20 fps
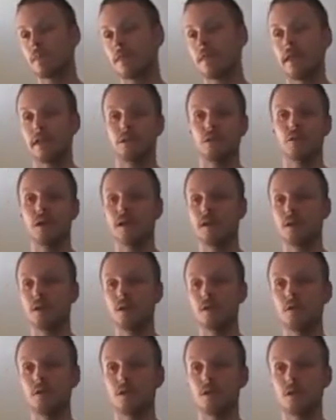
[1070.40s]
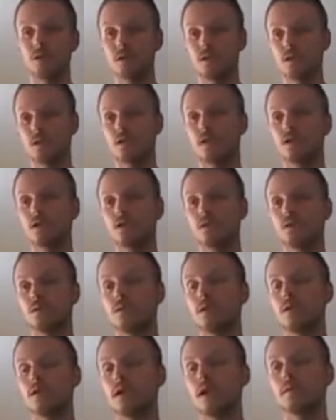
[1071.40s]
That's really universal across all
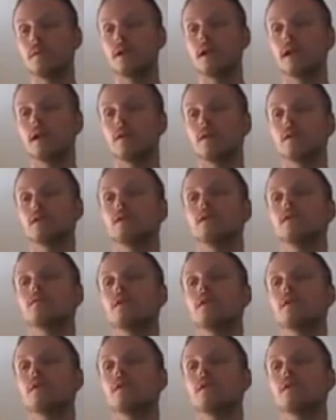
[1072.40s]
programming languages.